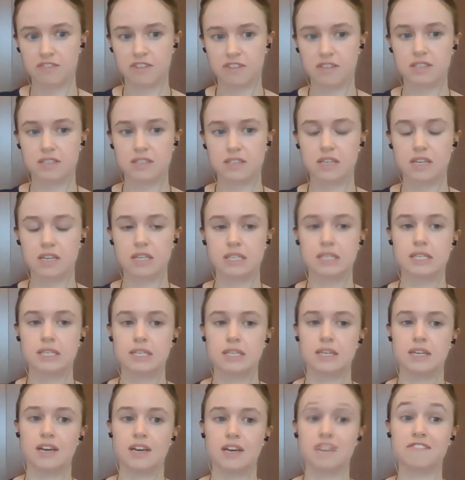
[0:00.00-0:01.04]
facing.
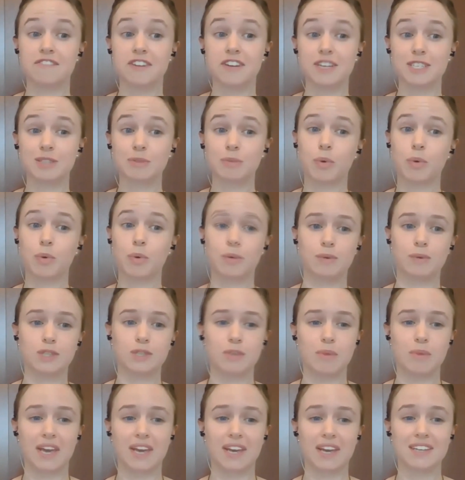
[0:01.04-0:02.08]
And the first point I want
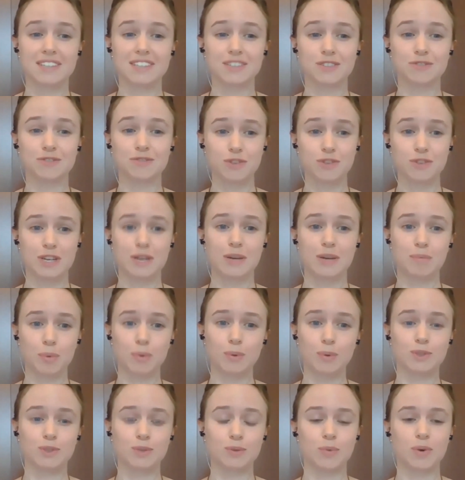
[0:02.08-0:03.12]
to make, and it's a really
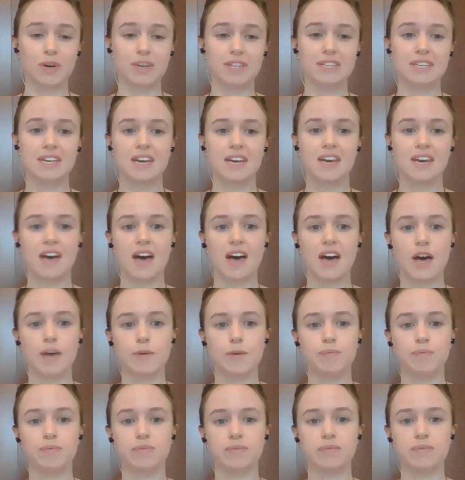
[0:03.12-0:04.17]
important one,
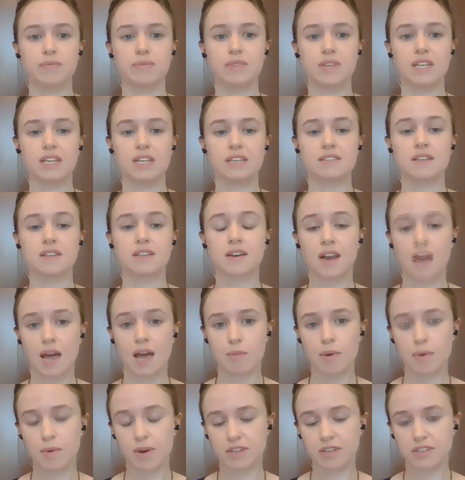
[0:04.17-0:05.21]
is that the
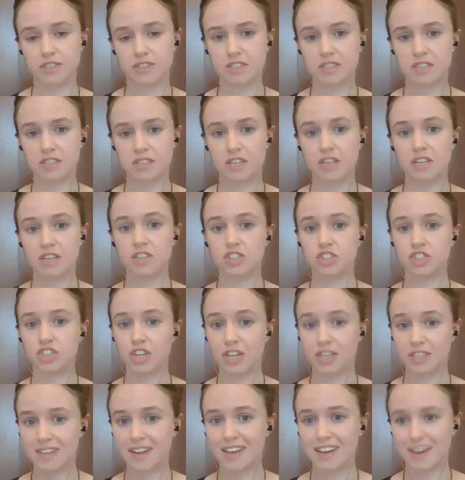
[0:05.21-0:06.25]
climate emergency,
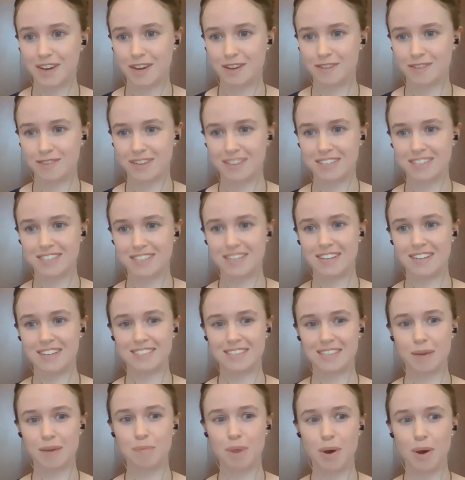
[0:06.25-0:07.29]
just like COVID-19, is
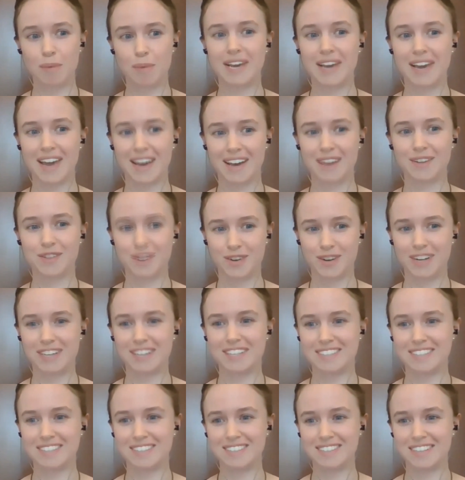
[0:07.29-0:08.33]
a public health
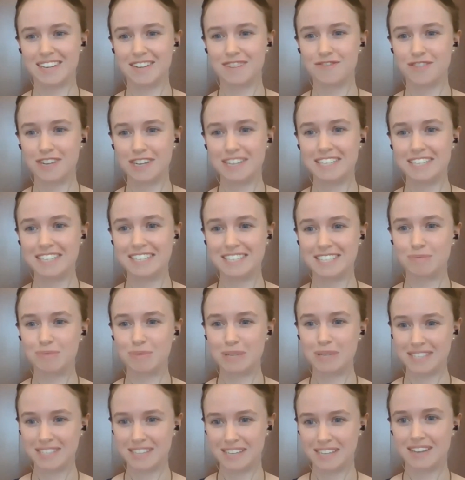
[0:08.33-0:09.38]
crisis, and it really needs to be
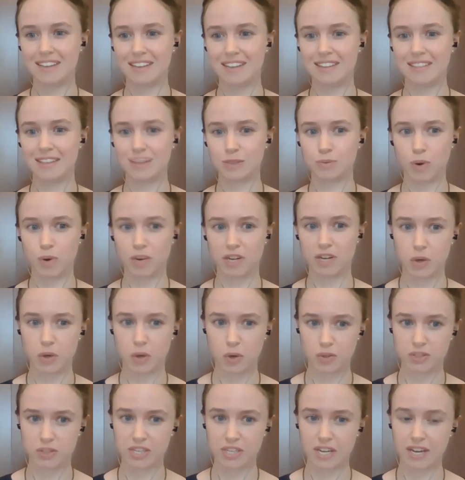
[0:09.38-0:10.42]
seen in this wider
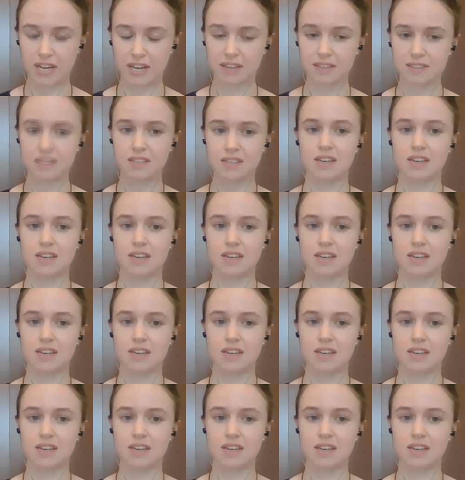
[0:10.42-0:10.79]
context.